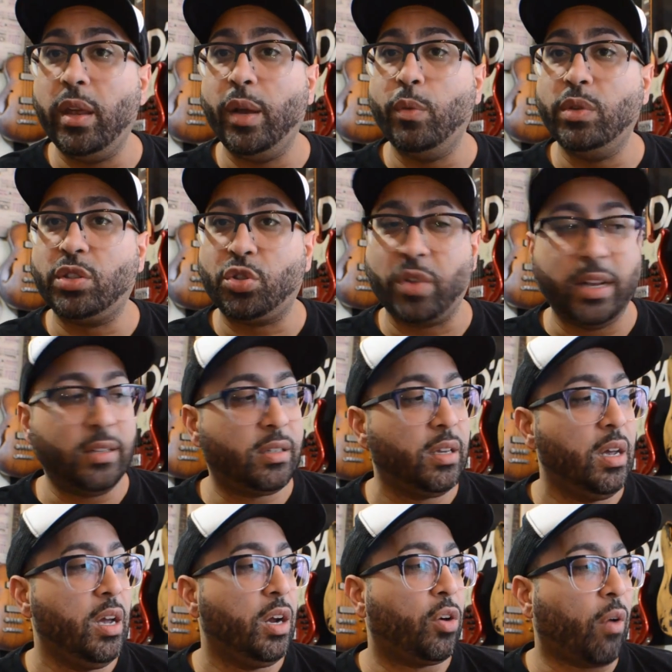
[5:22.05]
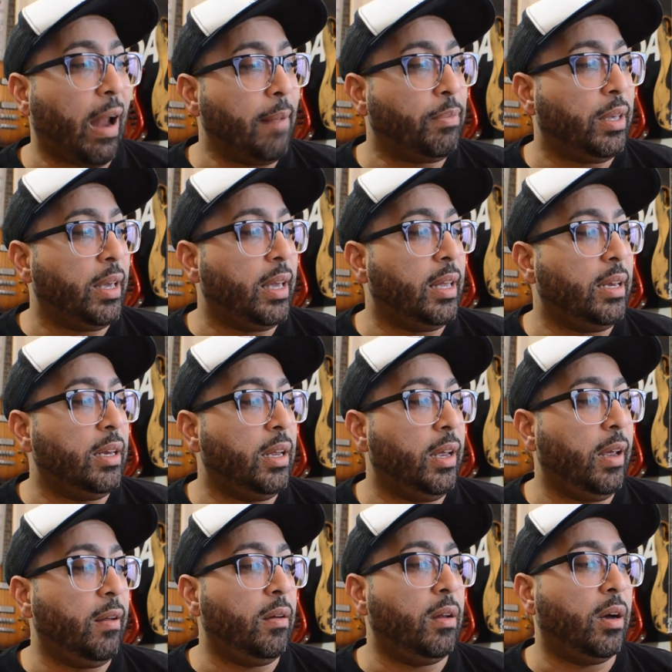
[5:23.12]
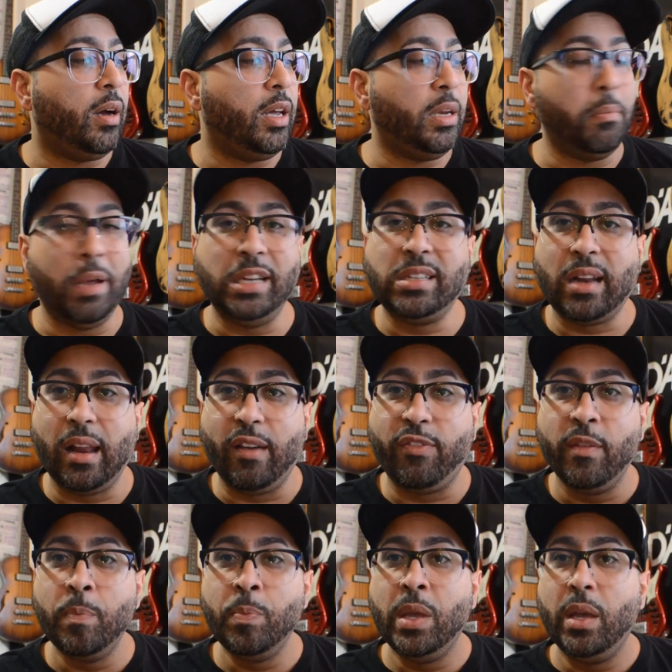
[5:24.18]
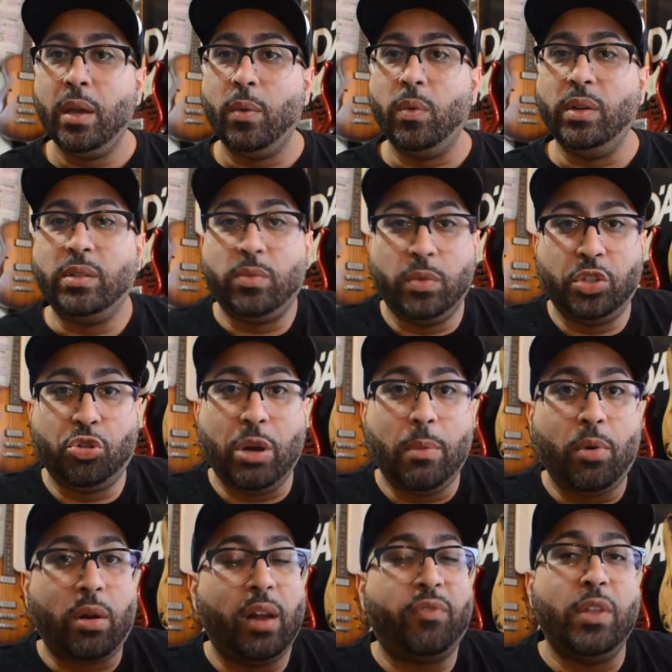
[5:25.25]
it was transcribed in bass clef was treble clef.